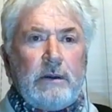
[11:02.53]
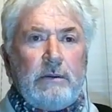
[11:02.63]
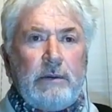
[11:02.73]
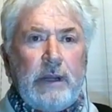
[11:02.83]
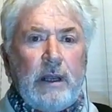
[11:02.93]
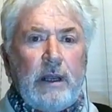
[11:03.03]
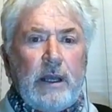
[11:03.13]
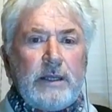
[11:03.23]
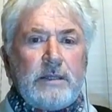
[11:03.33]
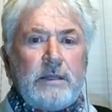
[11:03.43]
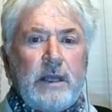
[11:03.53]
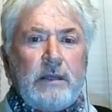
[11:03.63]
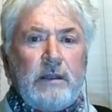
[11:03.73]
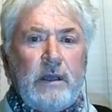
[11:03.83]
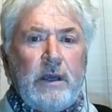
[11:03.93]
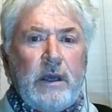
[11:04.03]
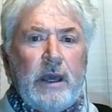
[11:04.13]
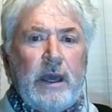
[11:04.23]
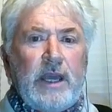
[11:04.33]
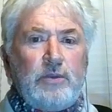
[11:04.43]
realized that
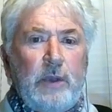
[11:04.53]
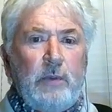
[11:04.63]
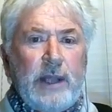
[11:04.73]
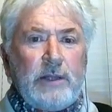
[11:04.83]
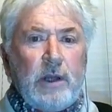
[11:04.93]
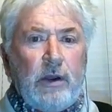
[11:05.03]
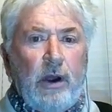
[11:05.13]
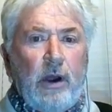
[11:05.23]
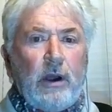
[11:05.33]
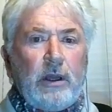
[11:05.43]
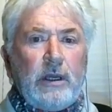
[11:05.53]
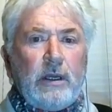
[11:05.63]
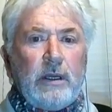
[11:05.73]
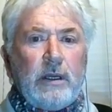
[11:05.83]
as we went along,